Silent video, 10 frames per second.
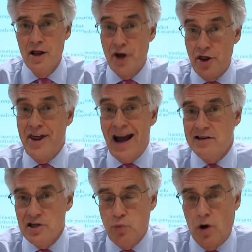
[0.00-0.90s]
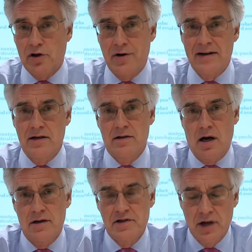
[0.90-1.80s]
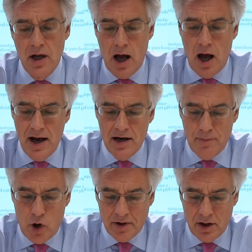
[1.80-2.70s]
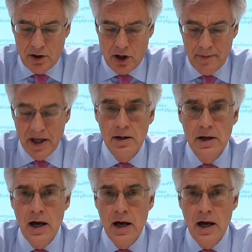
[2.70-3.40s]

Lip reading: that that is what credit does in a modern economy,